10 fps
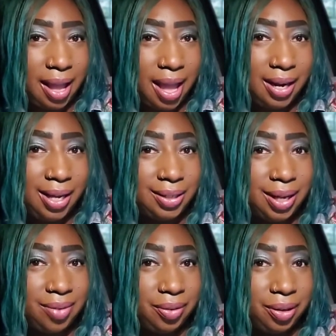and his
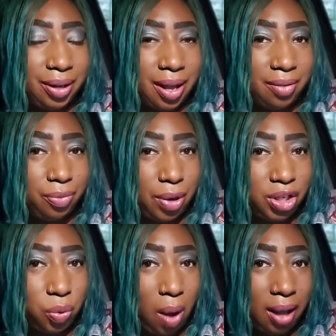cover of When
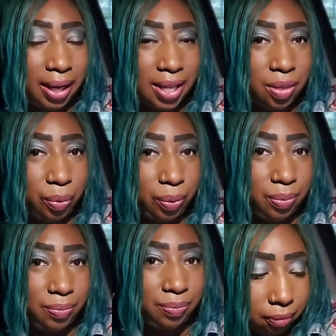You Walk in the Room.